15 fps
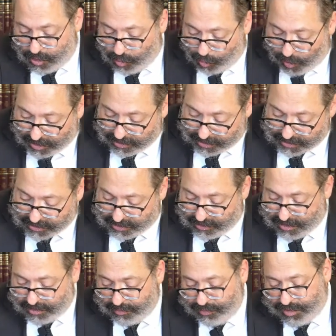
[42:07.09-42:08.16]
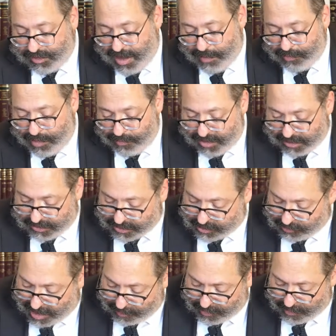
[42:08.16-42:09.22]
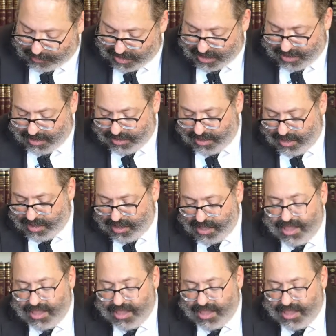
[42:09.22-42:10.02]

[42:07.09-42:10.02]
What does the, the Rambam mean? Does the Rambam mean